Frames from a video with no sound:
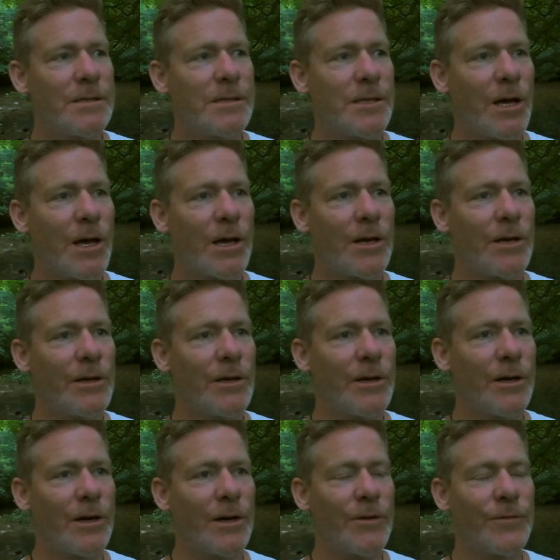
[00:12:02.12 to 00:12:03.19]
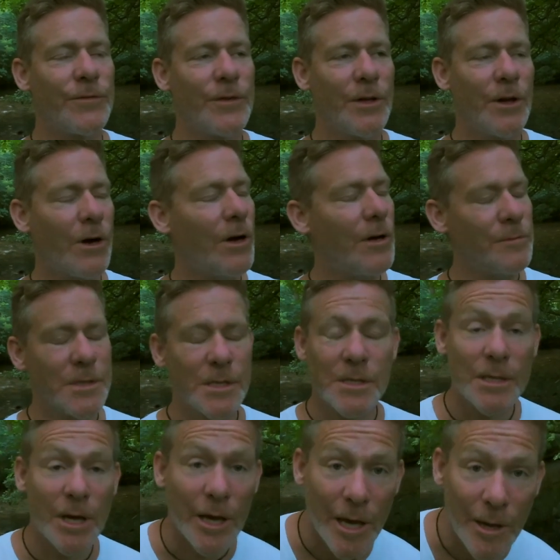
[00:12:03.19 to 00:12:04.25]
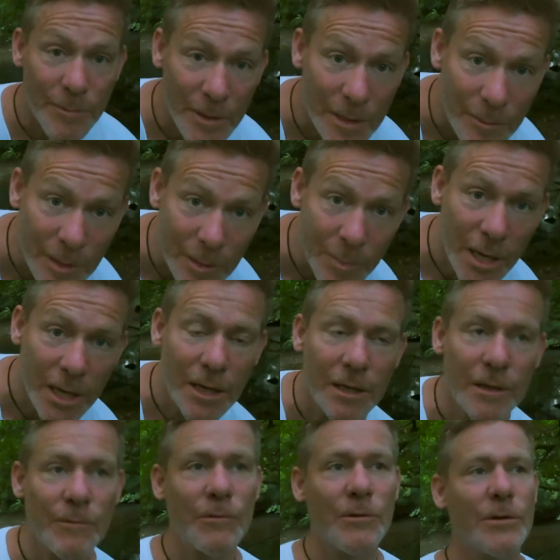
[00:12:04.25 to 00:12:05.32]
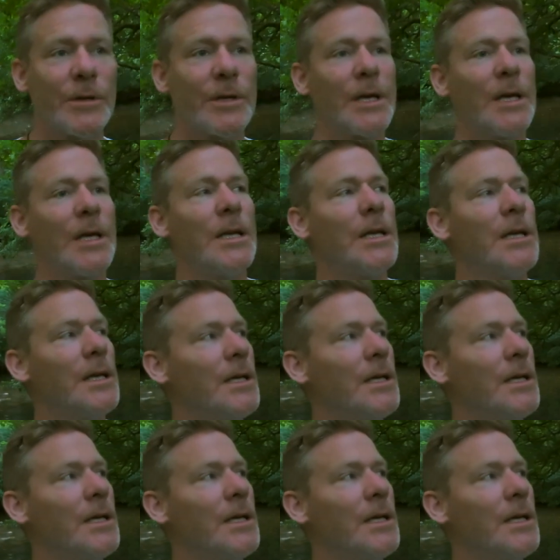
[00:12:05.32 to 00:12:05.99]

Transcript: so I'm just so happy to be back in the water again.